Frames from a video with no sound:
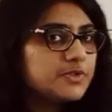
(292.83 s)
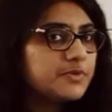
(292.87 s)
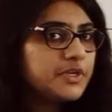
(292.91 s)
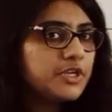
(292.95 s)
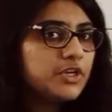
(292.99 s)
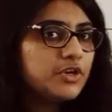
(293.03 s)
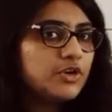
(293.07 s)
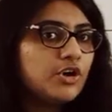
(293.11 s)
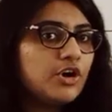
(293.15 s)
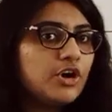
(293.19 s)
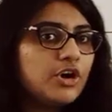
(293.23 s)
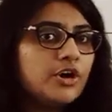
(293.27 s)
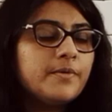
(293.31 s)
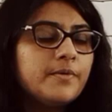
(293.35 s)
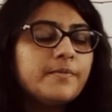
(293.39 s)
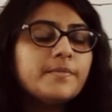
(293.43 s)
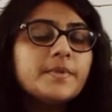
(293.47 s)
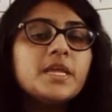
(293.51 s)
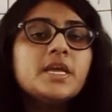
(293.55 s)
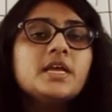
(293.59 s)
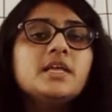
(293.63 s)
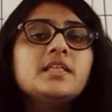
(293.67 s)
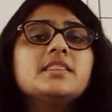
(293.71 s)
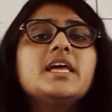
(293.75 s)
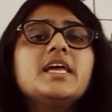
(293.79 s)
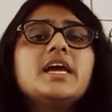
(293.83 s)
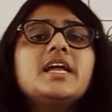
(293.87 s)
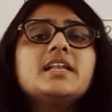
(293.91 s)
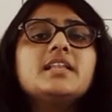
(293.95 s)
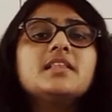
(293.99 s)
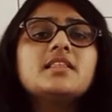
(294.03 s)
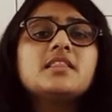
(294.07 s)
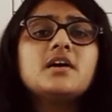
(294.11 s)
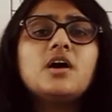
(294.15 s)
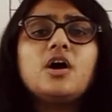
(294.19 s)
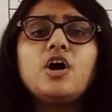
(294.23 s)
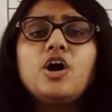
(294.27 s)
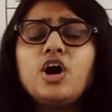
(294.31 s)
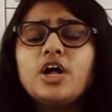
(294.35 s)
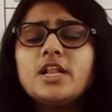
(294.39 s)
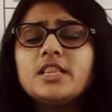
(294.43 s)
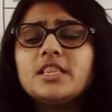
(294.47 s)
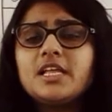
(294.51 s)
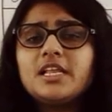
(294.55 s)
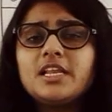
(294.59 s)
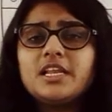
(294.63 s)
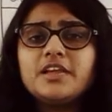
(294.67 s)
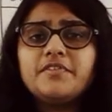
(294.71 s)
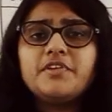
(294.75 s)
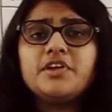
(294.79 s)
We know that all
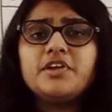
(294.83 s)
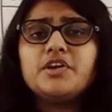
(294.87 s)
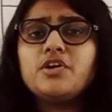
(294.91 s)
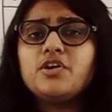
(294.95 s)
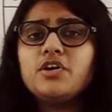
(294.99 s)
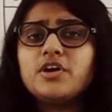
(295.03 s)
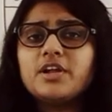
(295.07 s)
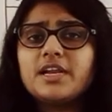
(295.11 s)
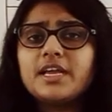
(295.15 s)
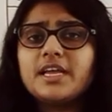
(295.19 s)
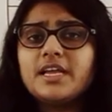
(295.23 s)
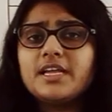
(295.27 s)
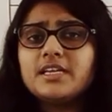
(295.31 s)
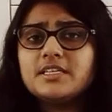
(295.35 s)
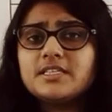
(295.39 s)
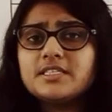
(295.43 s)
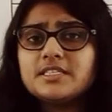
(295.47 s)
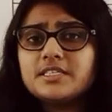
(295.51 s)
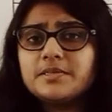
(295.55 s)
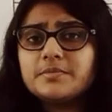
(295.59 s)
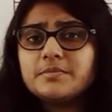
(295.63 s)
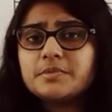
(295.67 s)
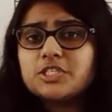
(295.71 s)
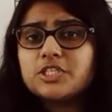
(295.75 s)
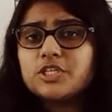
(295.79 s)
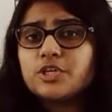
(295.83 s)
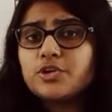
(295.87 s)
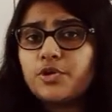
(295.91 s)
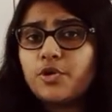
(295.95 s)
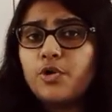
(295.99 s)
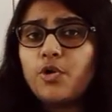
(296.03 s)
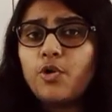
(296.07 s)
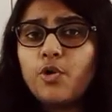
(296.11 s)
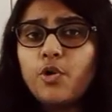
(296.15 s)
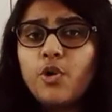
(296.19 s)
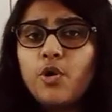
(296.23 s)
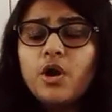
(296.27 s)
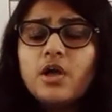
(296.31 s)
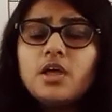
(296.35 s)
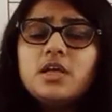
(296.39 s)
the living organisms grow.